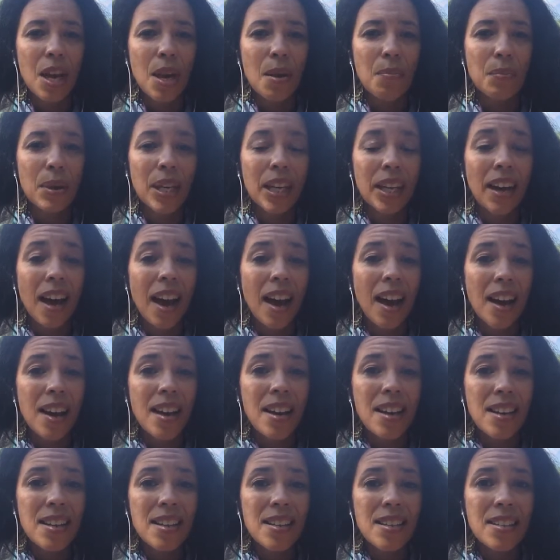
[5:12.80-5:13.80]

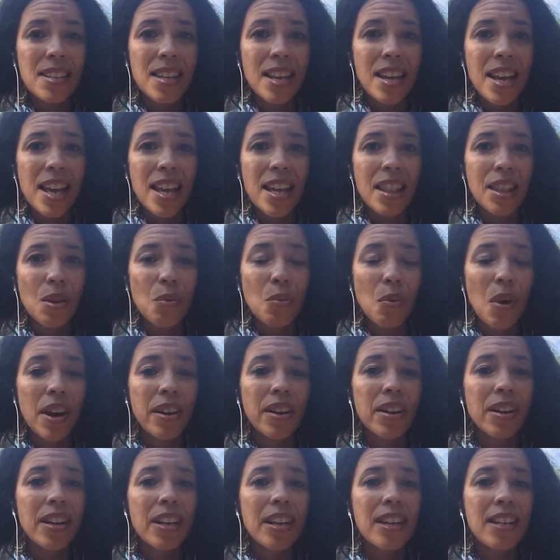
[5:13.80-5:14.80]
because the
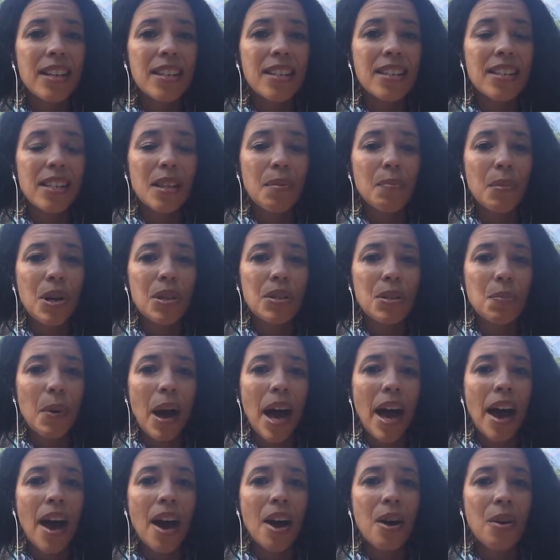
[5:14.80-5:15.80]
water is the most
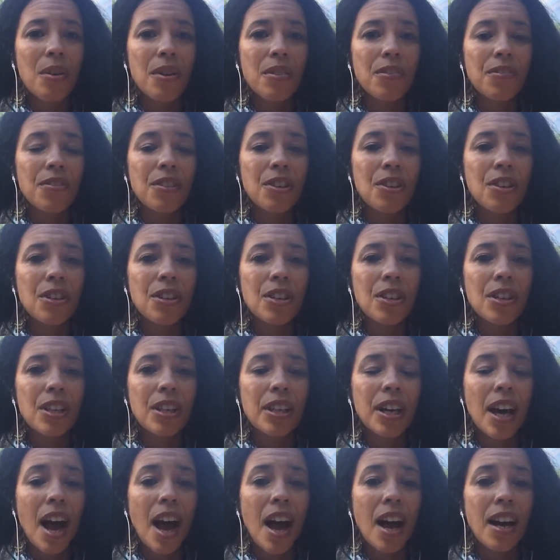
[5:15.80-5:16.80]
powerful
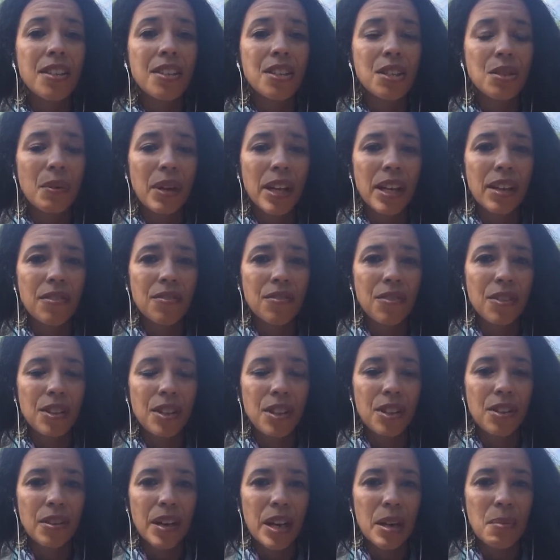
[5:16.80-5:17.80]
conduit for
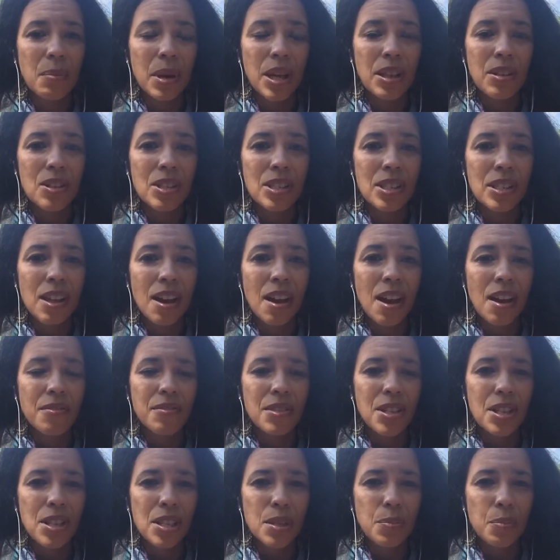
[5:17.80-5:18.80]
the Great Mother's love
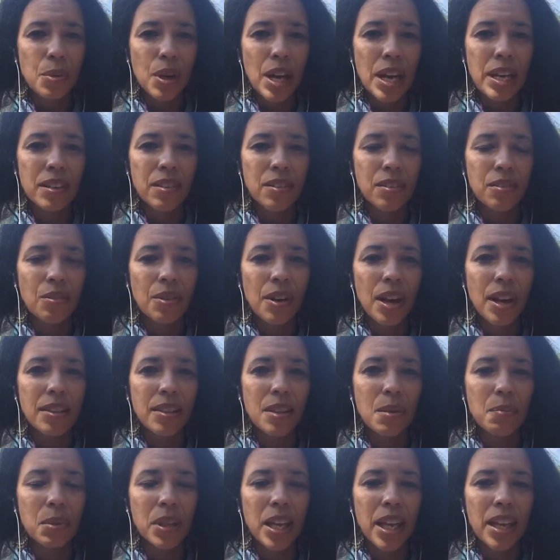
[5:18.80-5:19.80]
to spread throughout
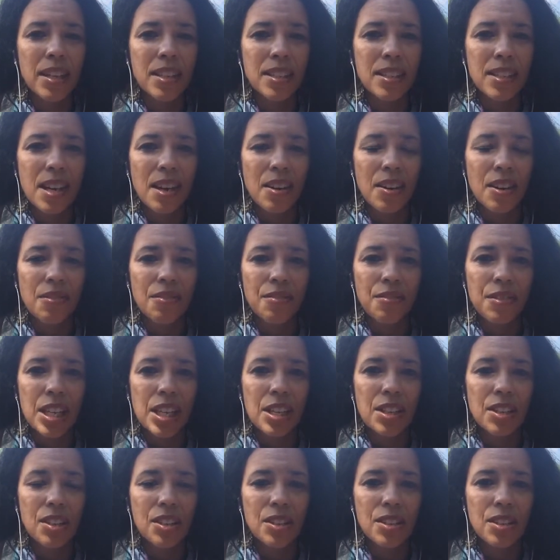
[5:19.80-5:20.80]
the planetary
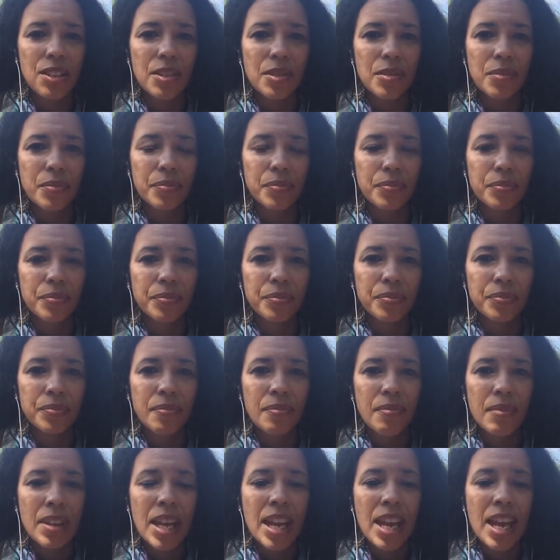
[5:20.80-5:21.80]
field.
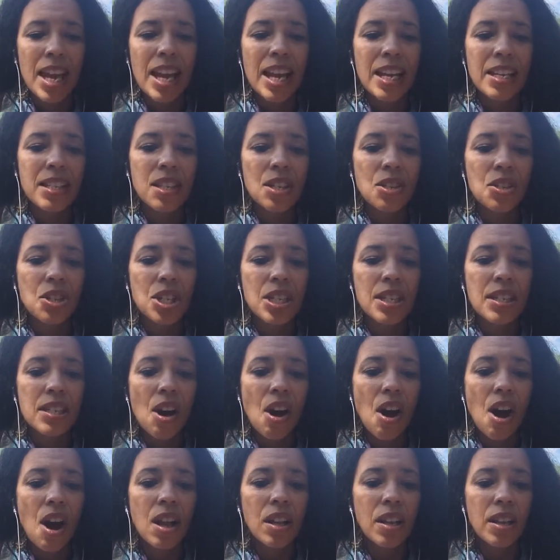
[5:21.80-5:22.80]
And so she's
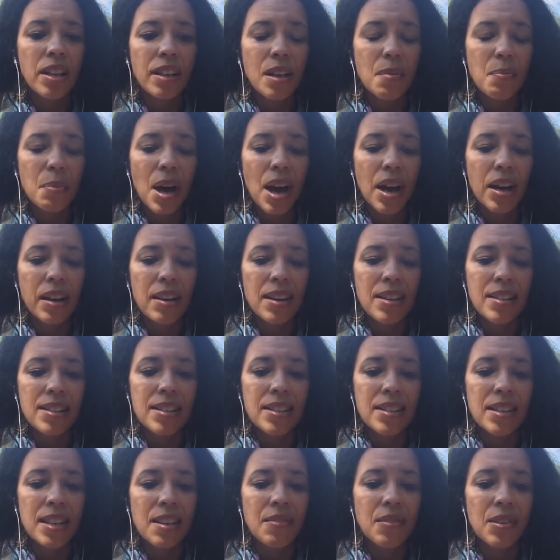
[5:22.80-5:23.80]
calling upon us,
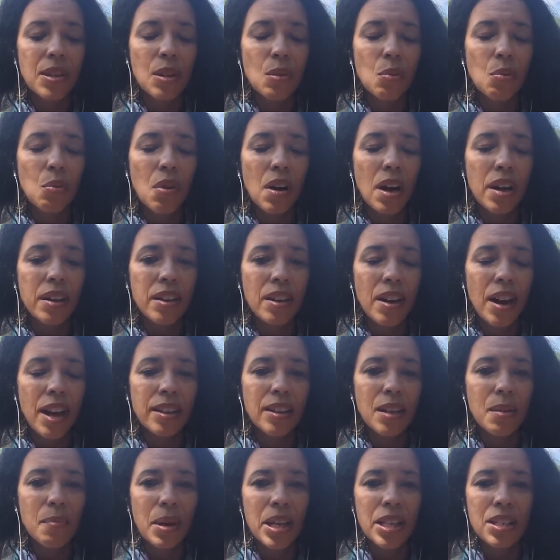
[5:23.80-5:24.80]
and even the water
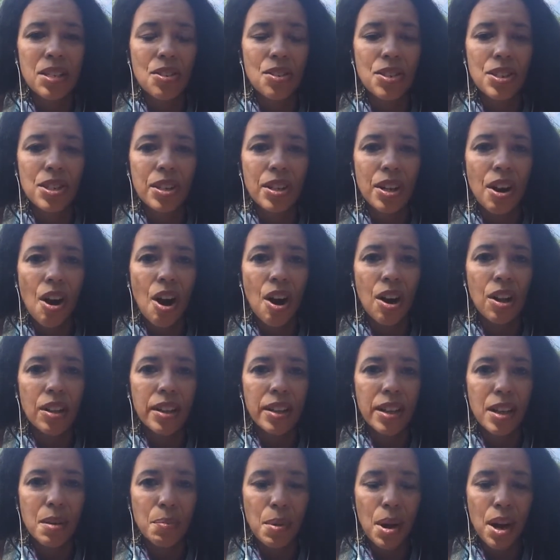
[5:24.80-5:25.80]
elementals are
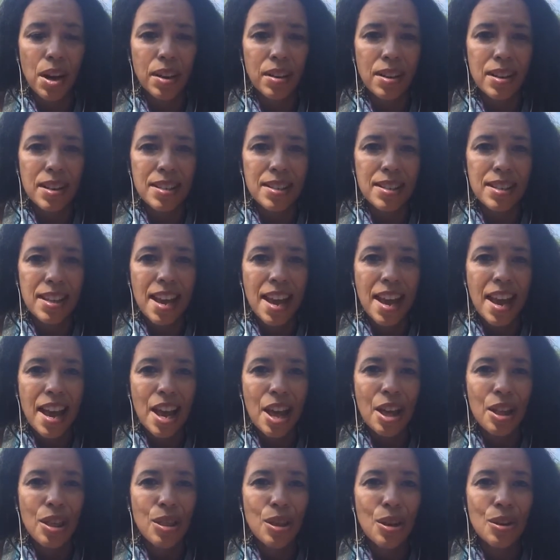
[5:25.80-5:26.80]
calling upon us,
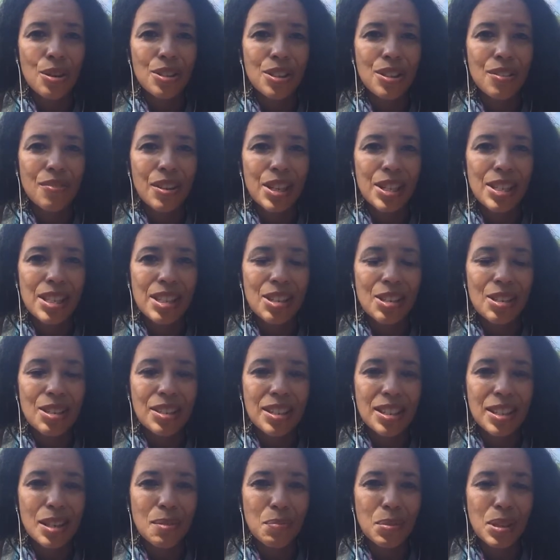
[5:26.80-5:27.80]
those of us that are
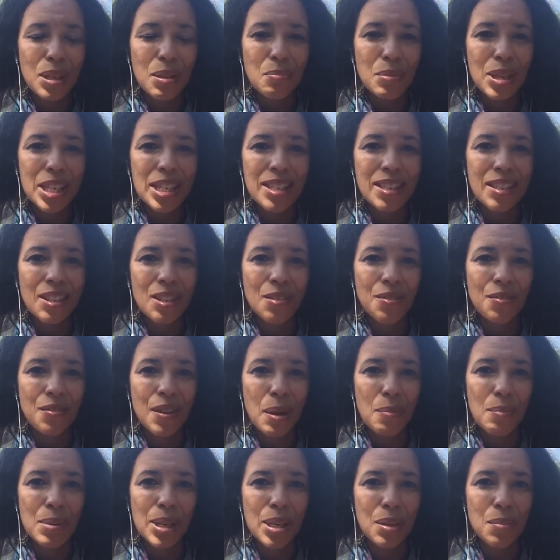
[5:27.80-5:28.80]
deeply mystical
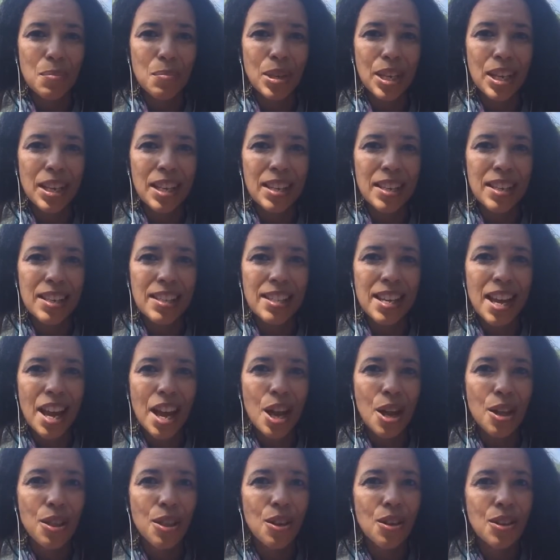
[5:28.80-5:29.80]
feminine beings,
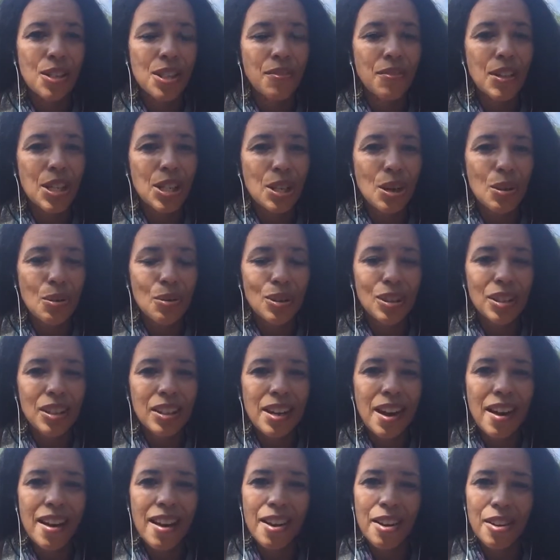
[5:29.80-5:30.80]
those of us who
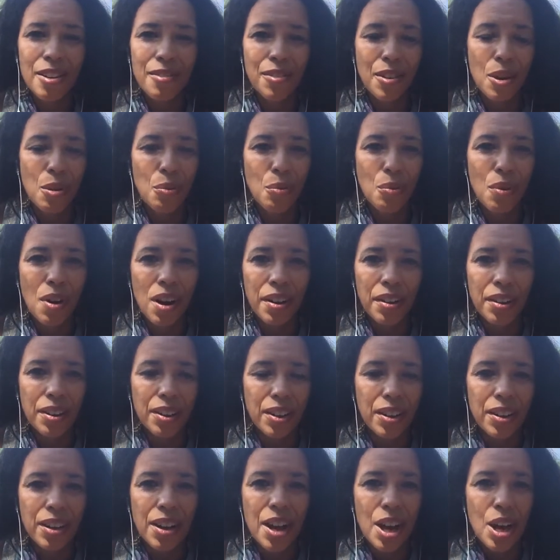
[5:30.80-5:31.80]
love
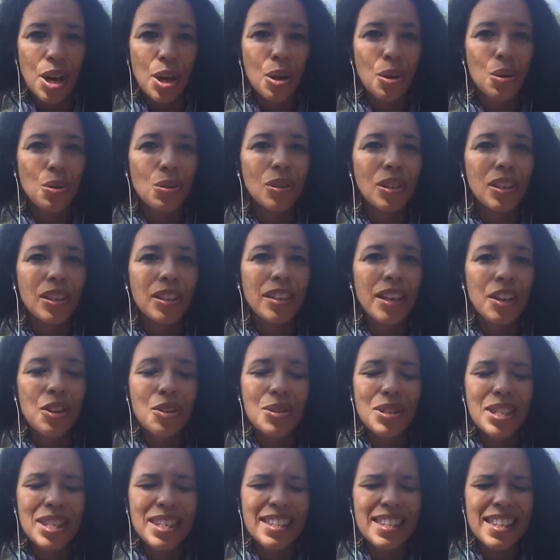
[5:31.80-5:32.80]
water, who
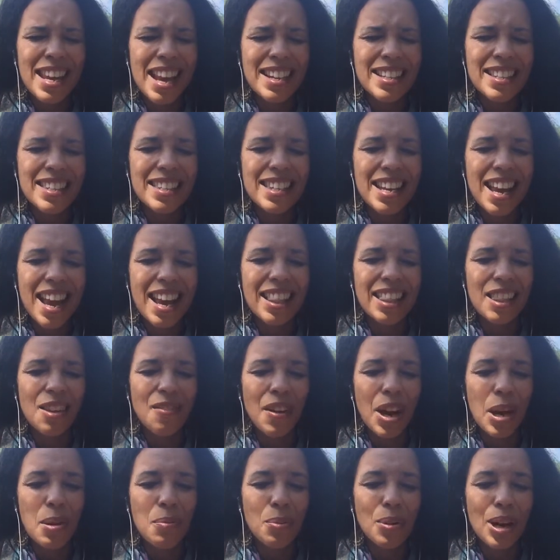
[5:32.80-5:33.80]
sense the
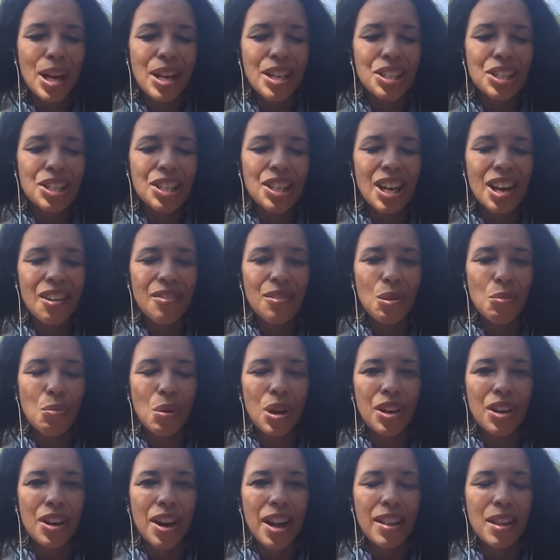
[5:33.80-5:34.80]
vibration of the
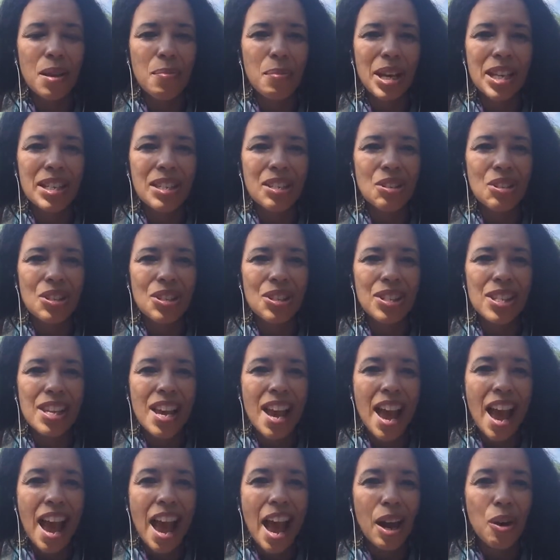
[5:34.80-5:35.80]
water elementals
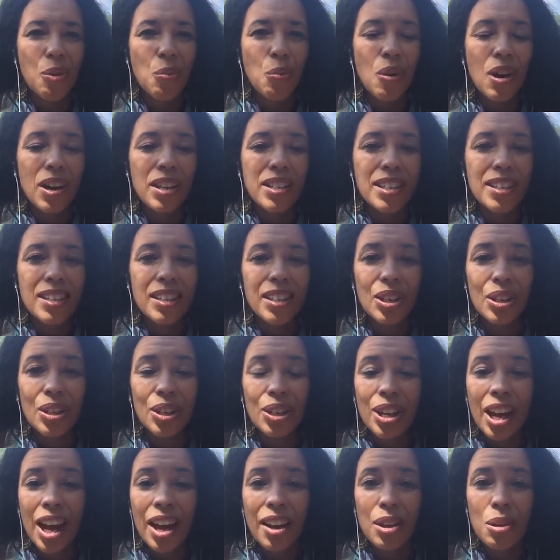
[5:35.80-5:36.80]
and want to
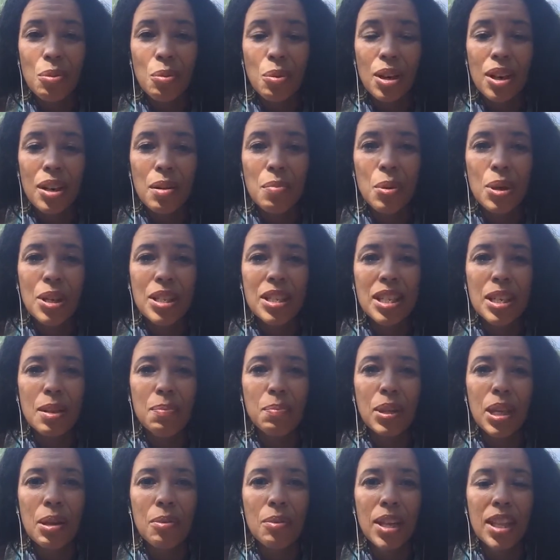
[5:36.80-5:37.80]
learn how to work more
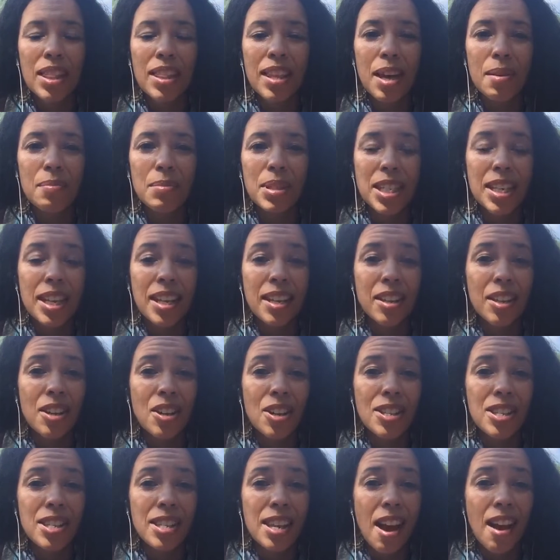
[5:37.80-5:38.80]
deeply with them to heal
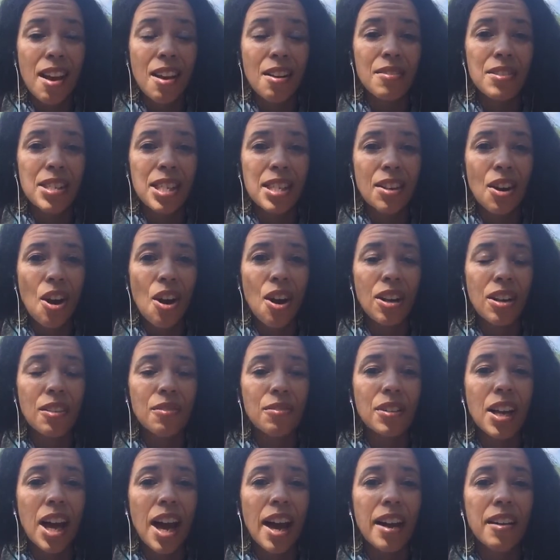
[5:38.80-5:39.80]
ourselves and all of
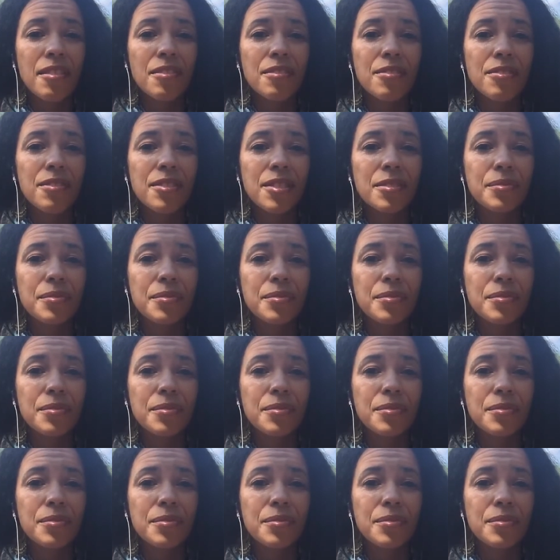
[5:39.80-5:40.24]
life.